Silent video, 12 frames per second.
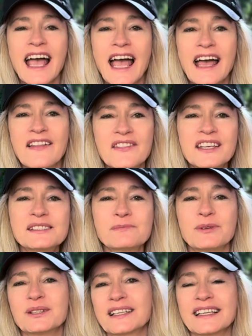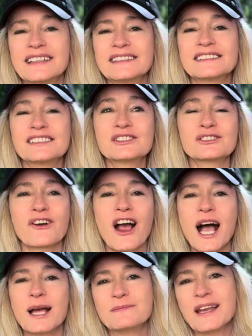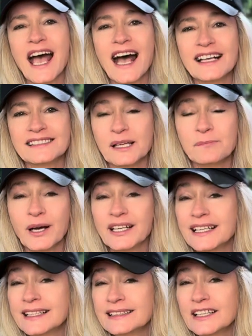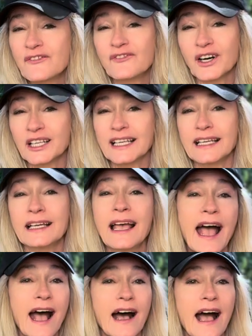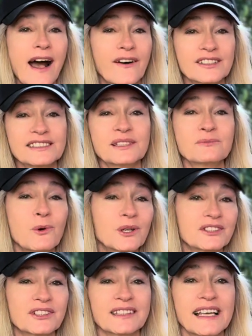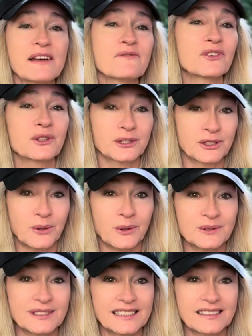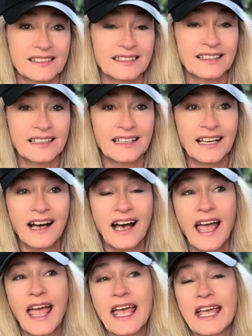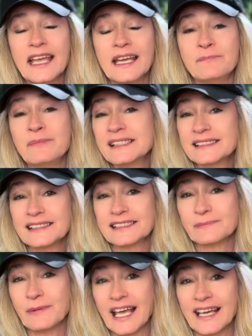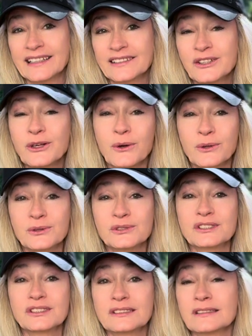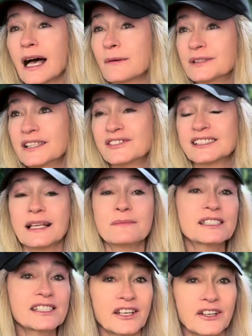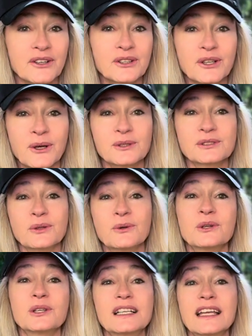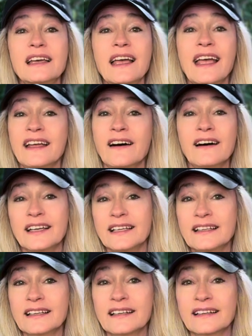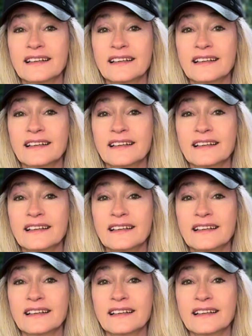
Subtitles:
And this book is described as a bitingly funny Alice in Wonderland for adults. A businessman goes, I believe his name is Gil, goes on a hike,